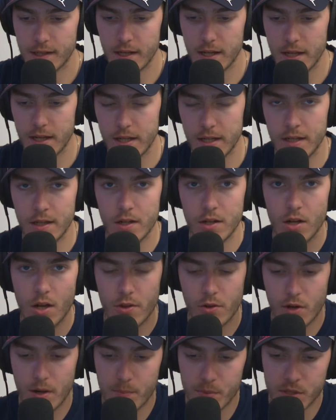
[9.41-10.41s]

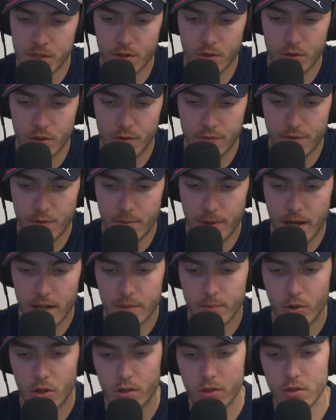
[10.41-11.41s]
another episode of the
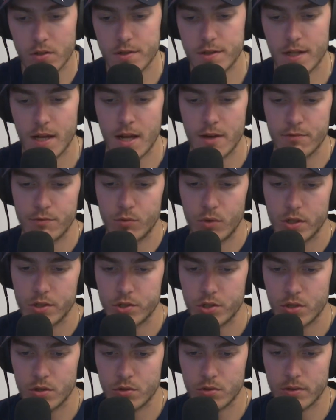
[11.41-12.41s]
BackMarkers F1
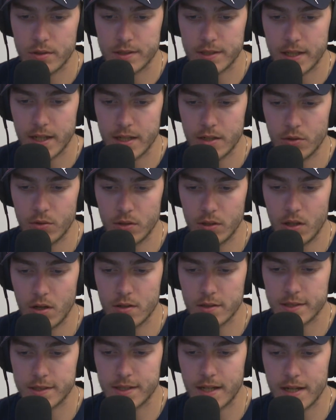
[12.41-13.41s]
show. Chris Cato
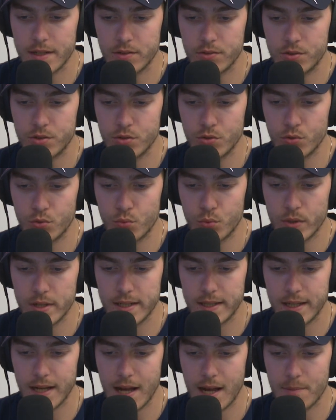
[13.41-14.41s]
alongside you to
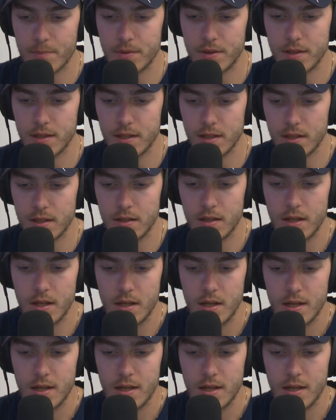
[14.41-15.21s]
recap the